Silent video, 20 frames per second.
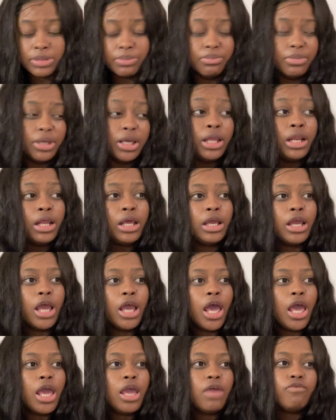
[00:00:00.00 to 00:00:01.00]
Meaning,
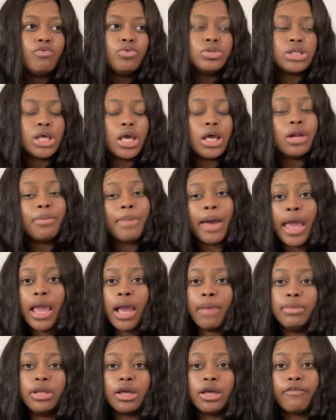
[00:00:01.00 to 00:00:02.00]
if you tell them,
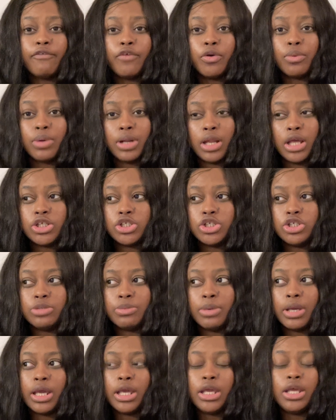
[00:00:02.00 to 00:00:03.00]
hey, I'm looking for a
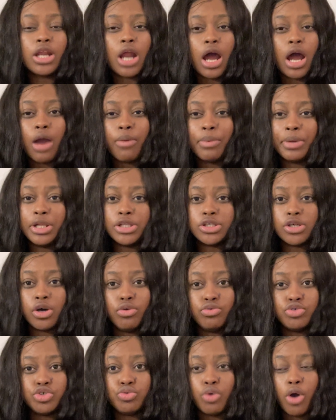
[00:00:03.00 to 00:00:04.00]
relationship, and he's already
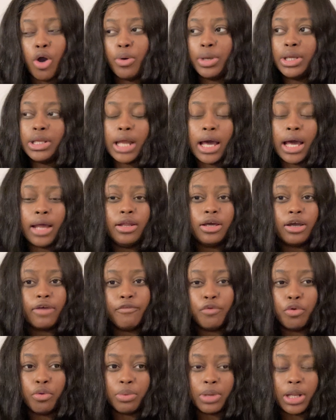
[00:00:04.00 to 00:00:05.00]
told you, oh, he's not looking
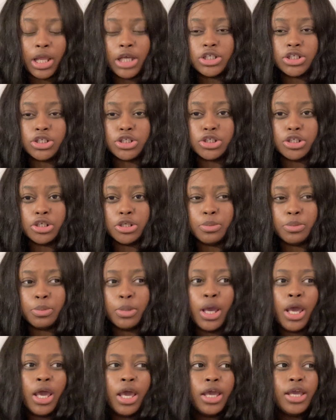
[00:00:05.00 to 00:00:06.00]
for a relationship,
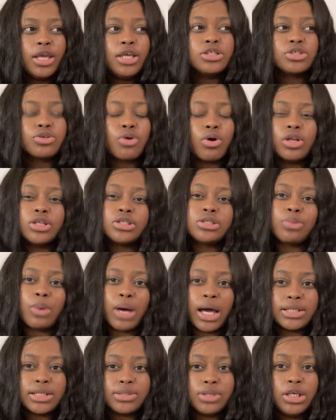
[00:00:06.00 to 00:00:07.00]
he's going
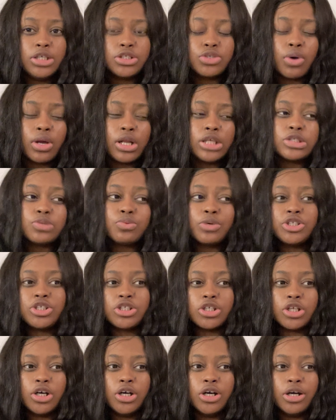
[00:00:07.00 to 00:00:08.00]
to switch
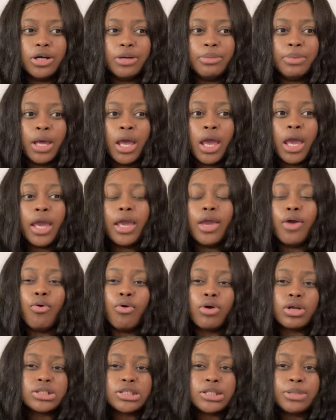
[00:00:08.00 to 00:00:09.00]
it up in
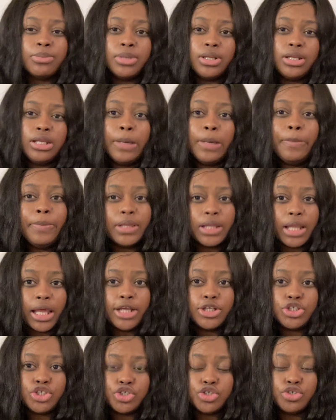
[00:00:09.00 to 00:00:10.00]
order to
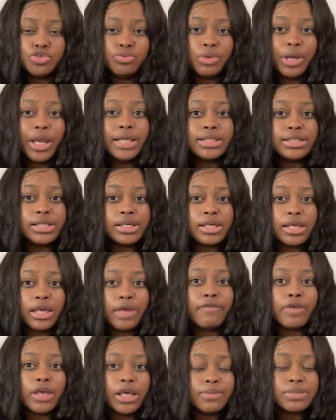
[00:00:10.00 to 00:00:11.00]
manipulate you into
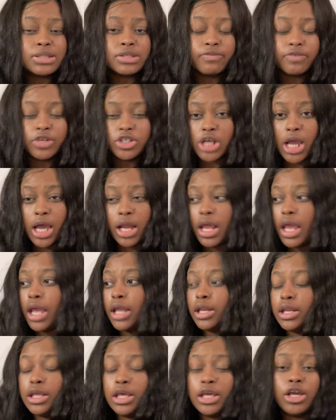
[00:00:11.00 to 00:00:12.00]
giving him some vagina,
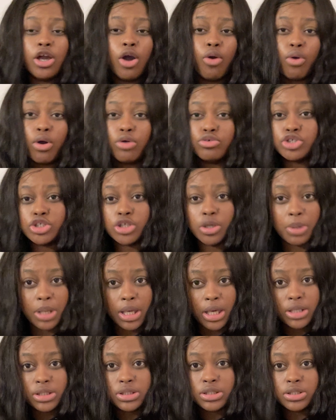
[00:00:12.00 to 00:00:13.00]
and then he's going to ghost your
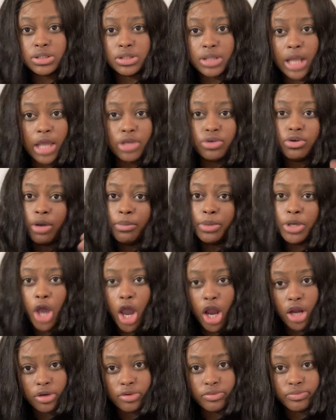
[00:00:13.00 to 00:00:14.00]
ass. Now you're going to be
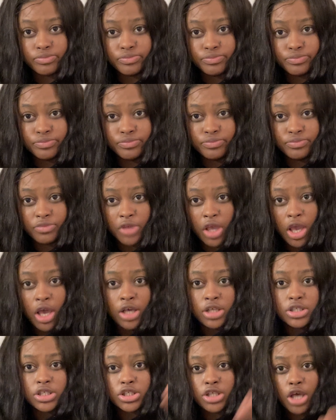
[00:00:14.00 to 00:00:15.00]
hurt.
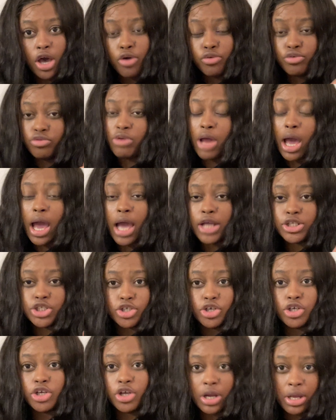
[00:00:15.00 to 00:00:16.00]
So do not
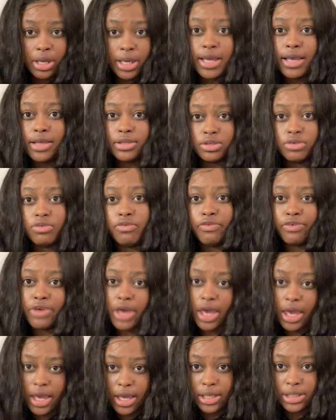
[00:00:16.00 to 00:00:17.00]
show your hand too
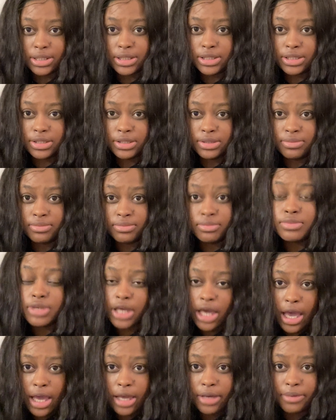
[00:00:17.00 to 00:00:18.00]
fast.
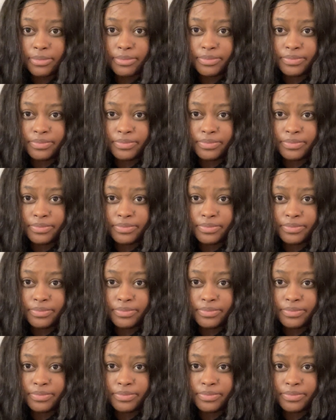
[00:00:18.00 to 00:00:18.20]
Okay?